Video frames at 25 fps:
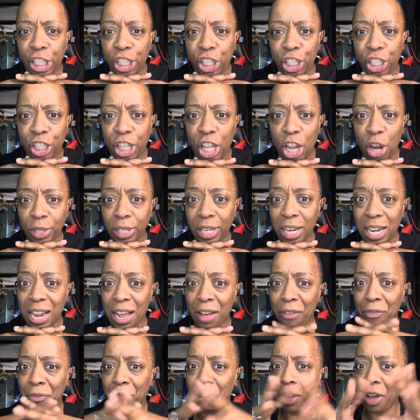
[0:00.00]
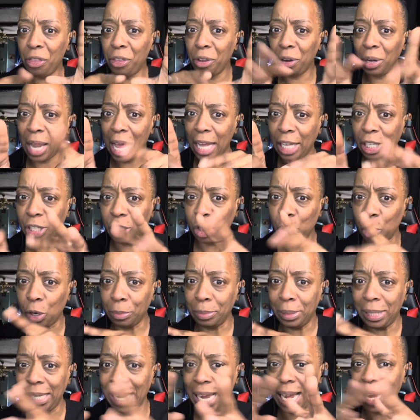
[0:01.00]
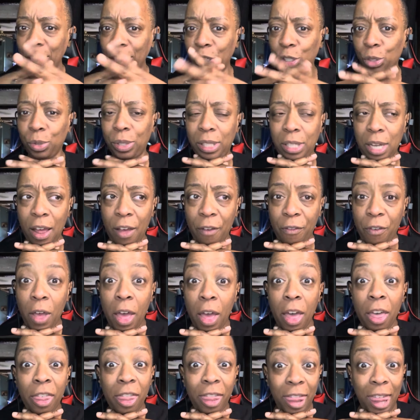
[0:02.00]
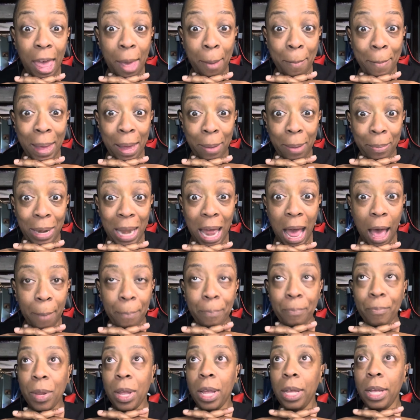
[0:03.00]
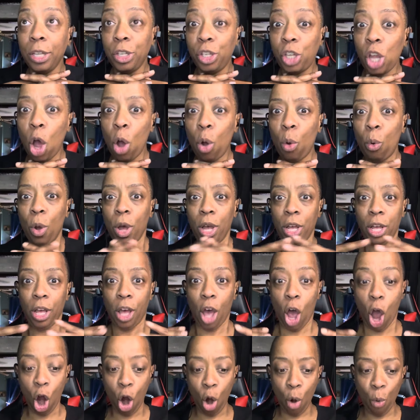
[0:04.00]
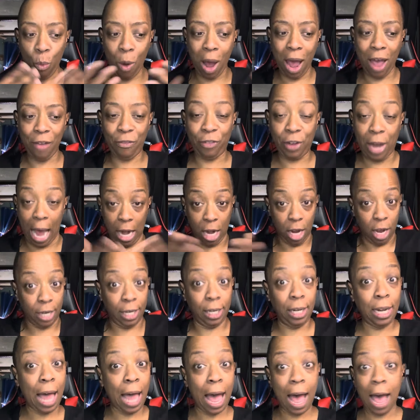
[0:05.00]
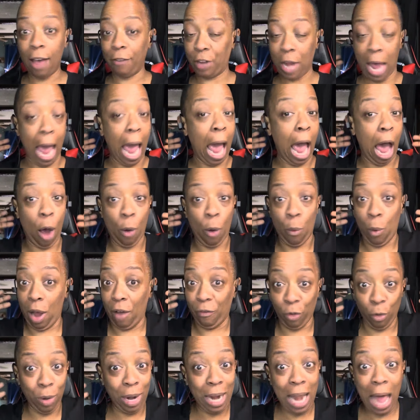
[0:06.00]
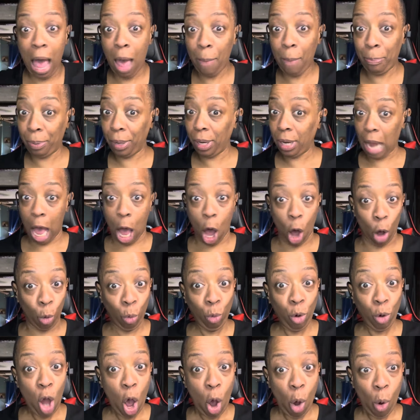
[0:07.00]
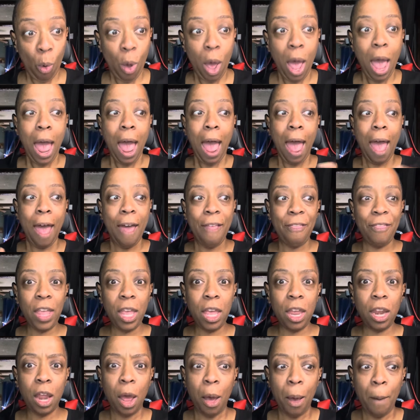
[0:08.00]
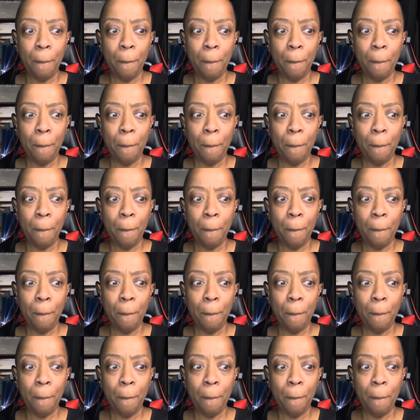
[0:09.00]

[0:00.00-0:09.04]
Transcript: there's enough other like circumstantial stuff that maybe not. So her wife got unalived, however it happened, I don't know. And then